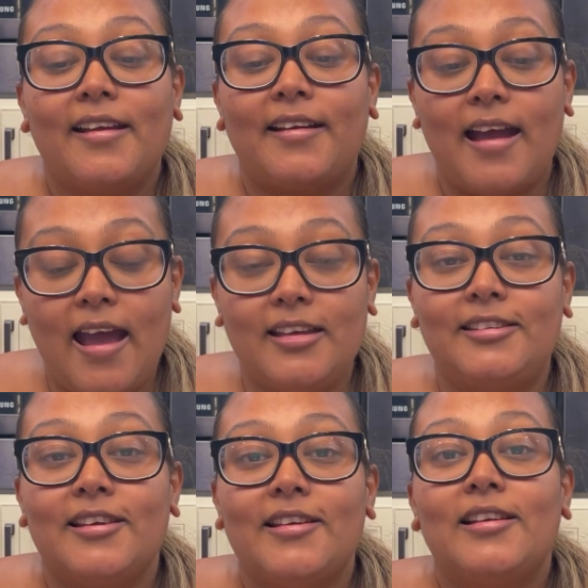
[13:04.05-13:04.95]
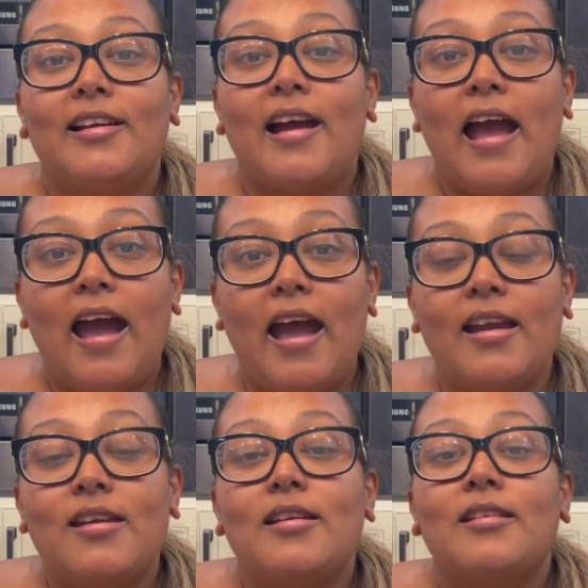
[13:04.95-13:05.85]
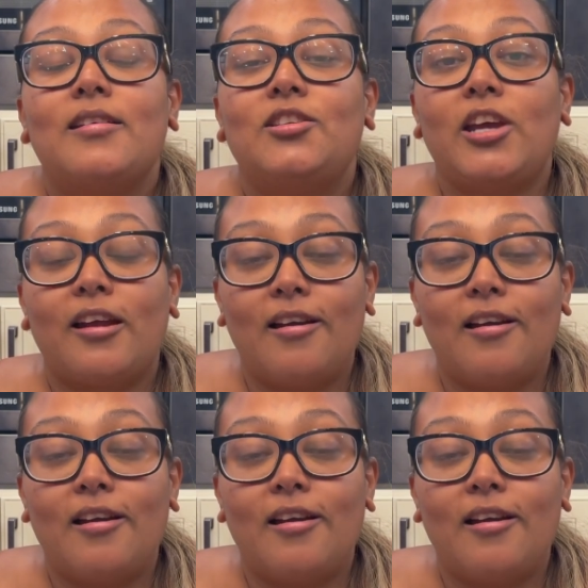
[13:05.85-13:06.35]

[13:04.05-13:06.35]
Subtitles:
Guys, and check